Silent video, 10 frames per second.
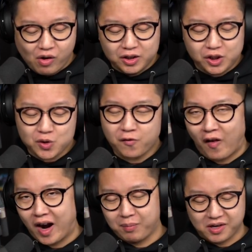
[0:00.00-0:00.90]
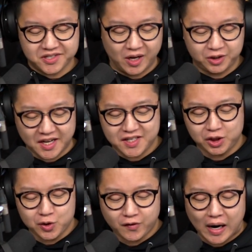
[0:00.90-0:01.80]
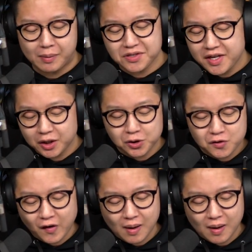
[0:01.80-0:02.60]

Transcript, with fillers: everyone shoots fireballs now. Jesse shoots fireballs, Nita shoots